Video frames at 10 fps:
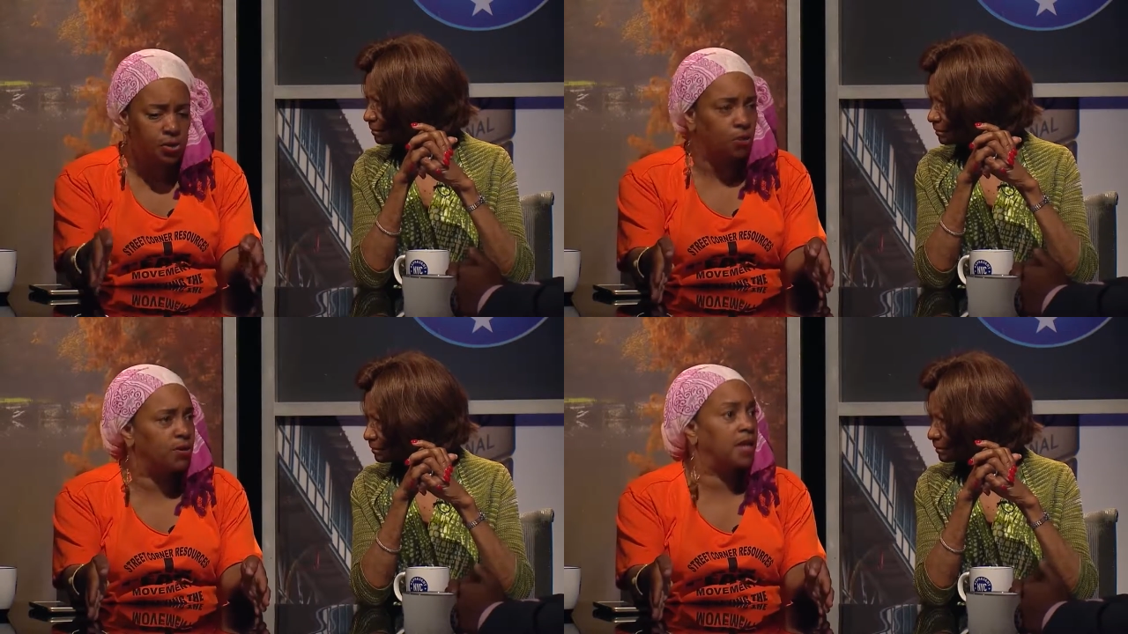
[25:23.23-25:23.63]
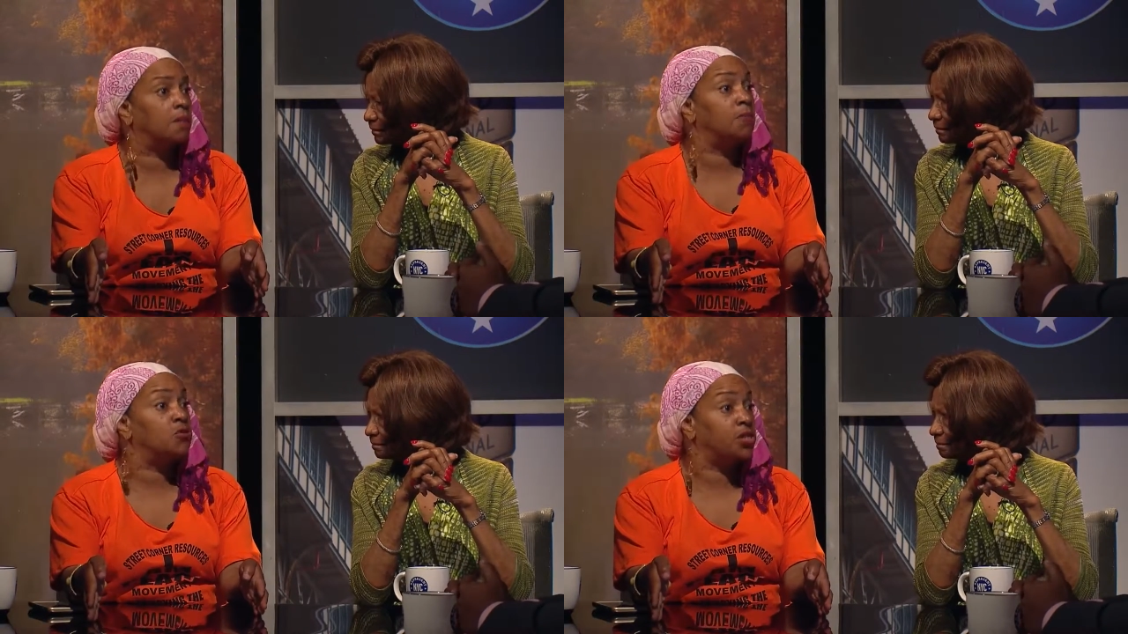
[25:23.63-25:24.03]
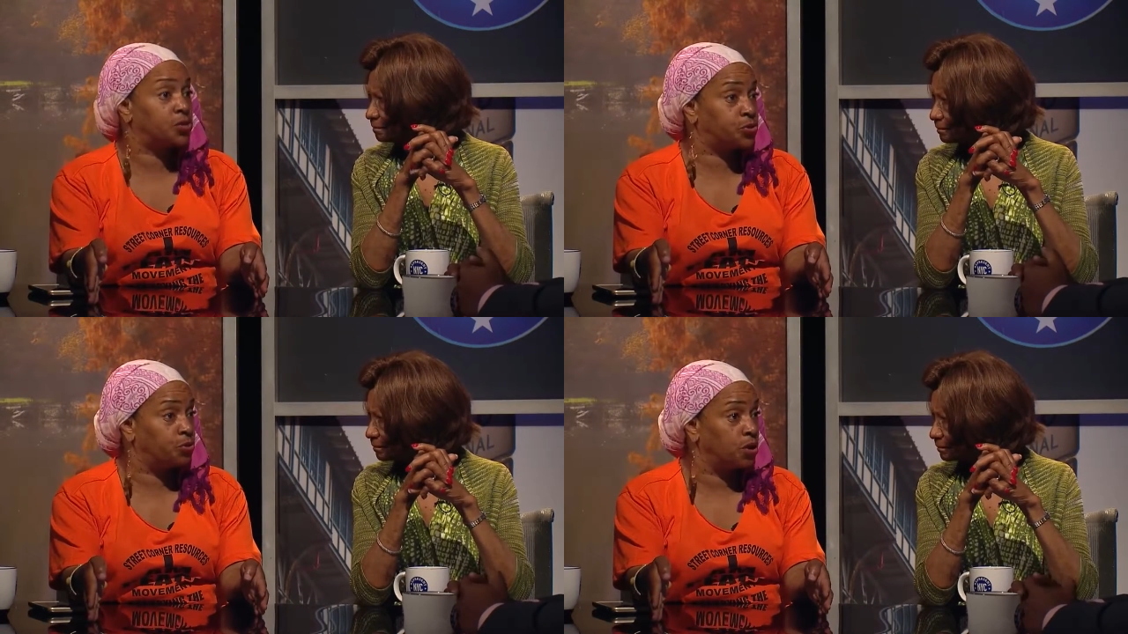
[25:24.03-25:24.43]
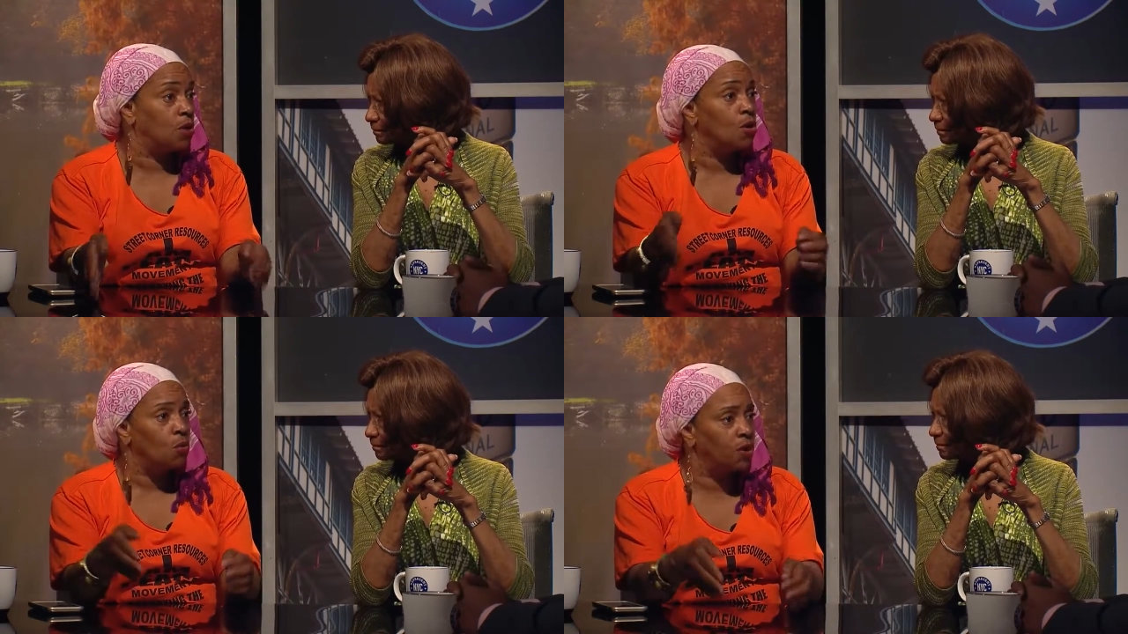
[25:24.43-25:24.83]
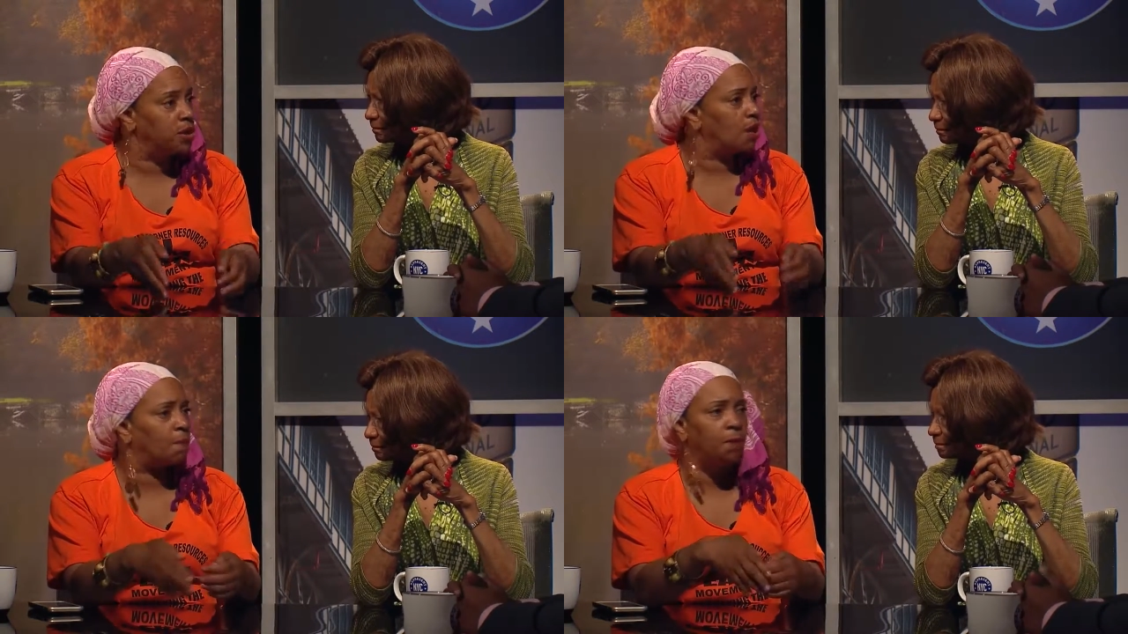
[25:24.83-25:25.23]
Speaker 1: to create a music studio where
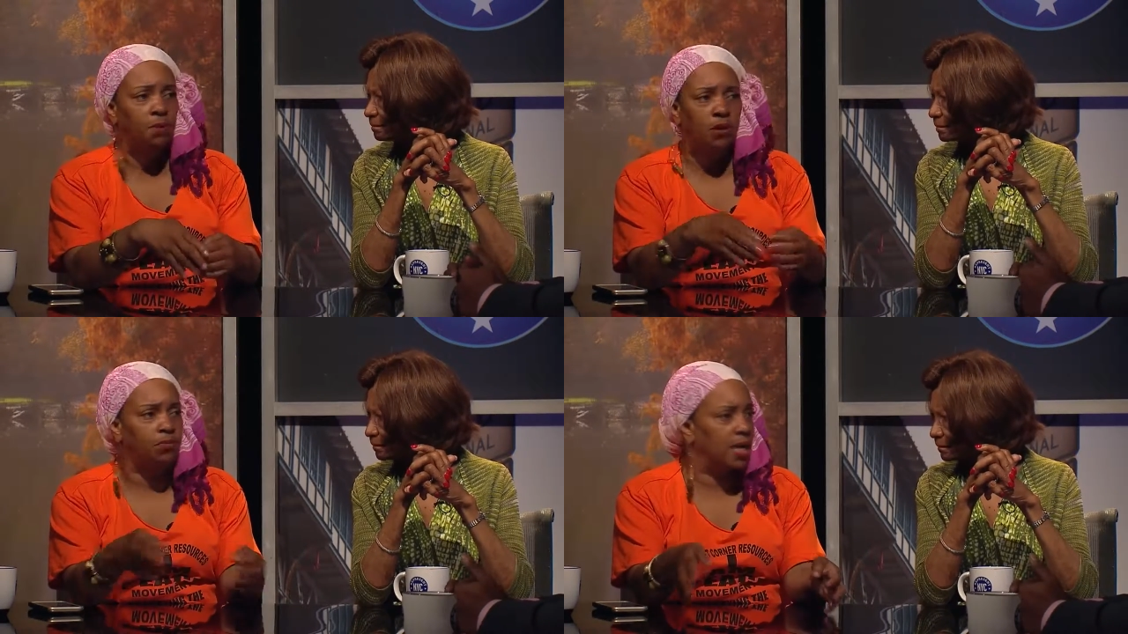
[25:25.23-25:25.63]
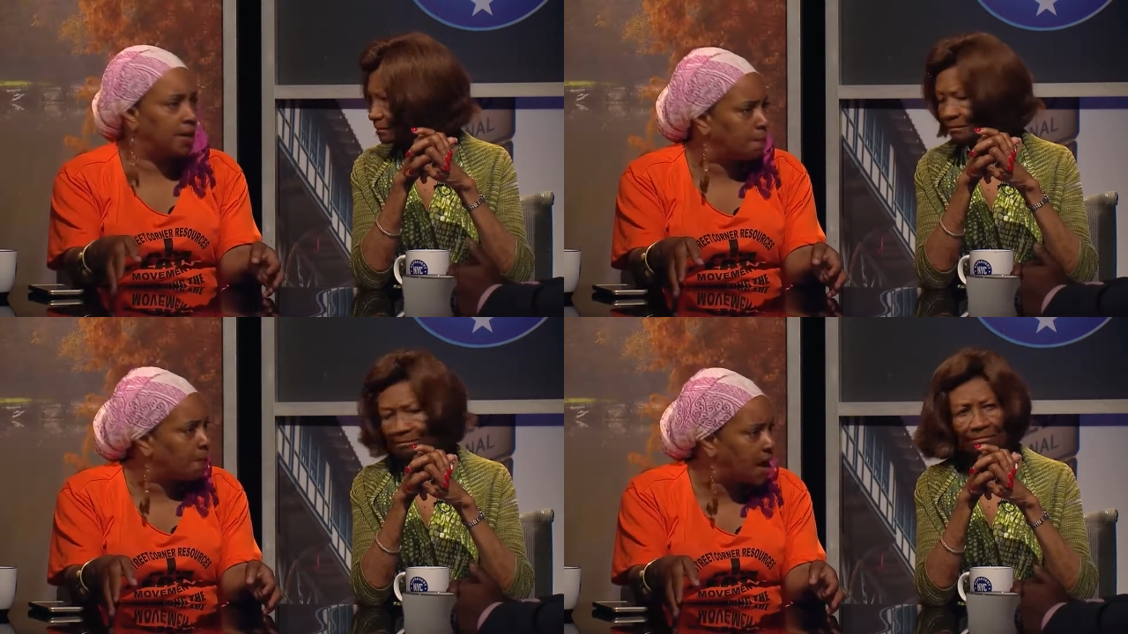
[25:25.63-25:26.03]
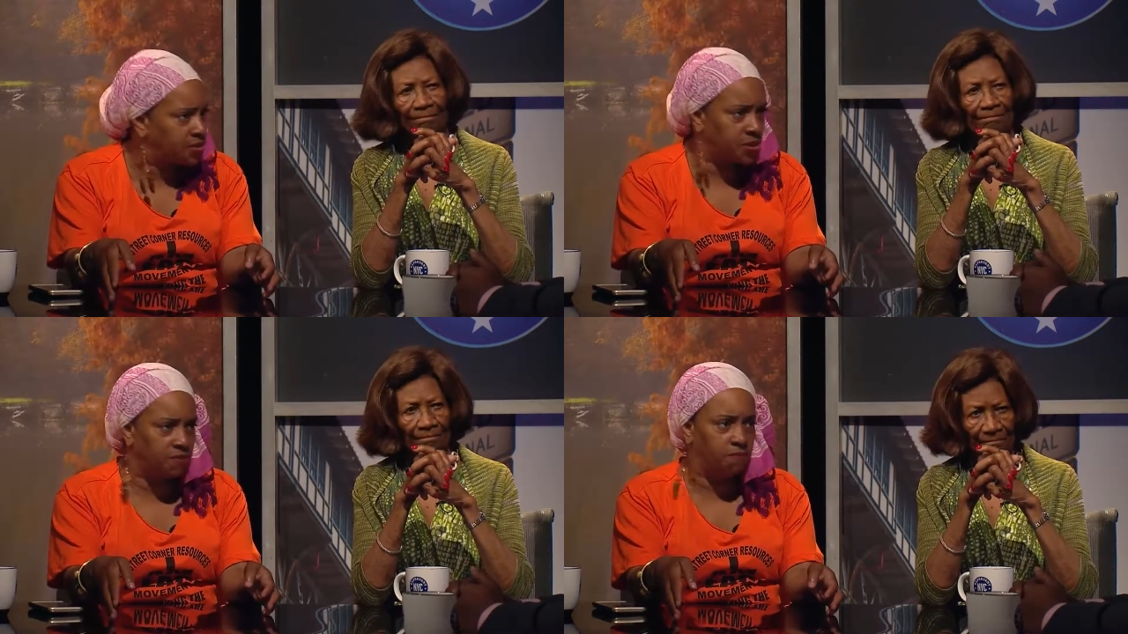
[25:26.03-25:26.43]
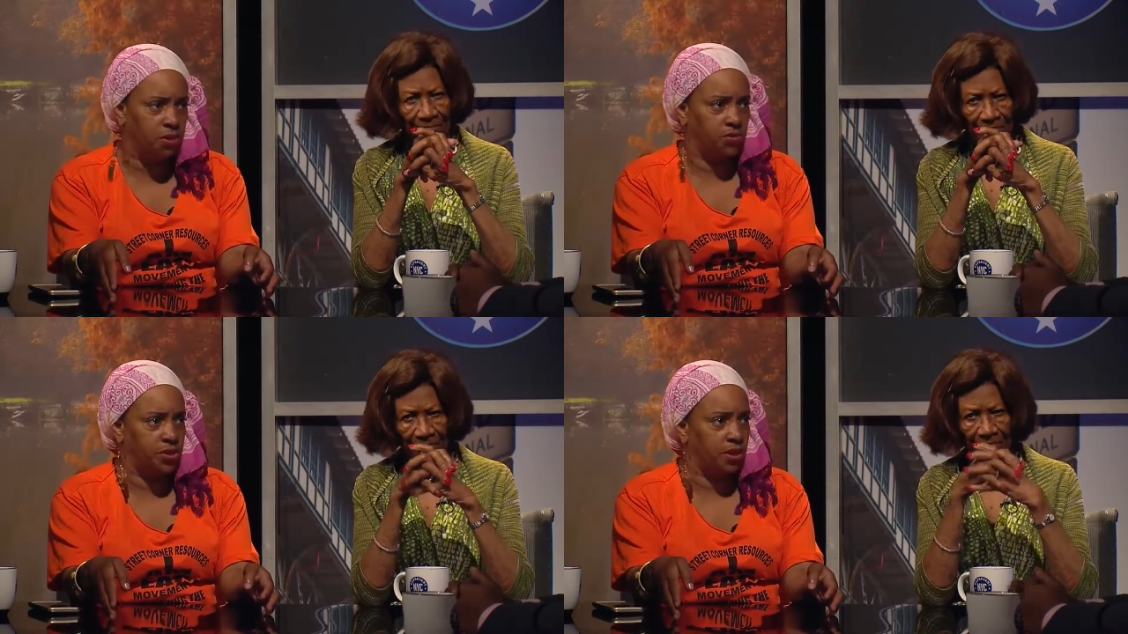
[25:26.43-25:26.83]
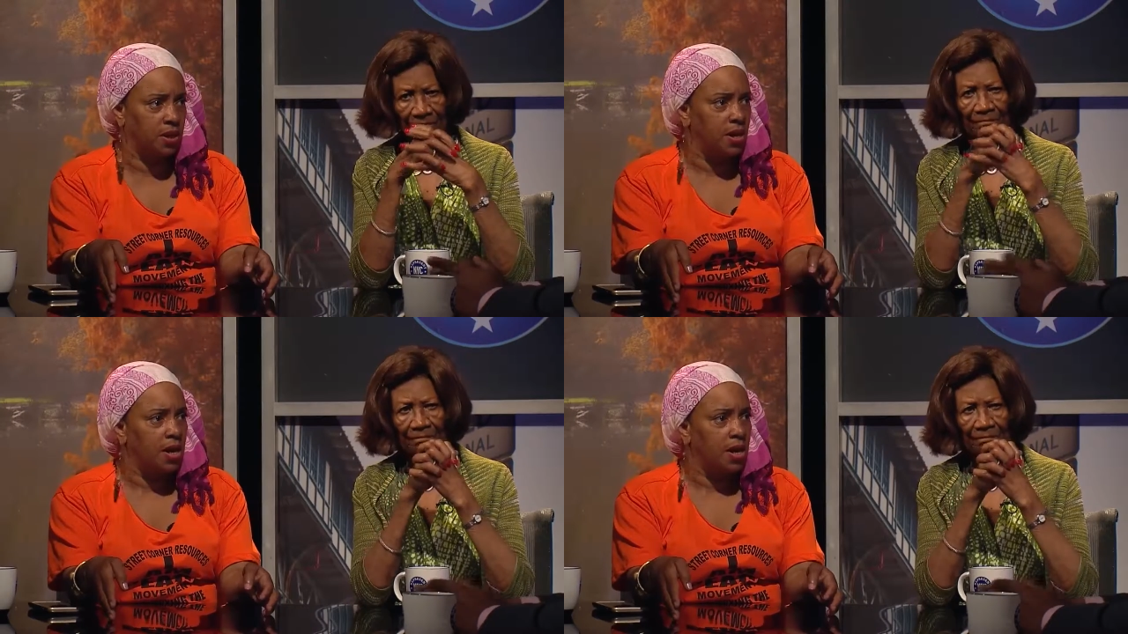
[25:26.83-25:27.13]
young people are creating positive music.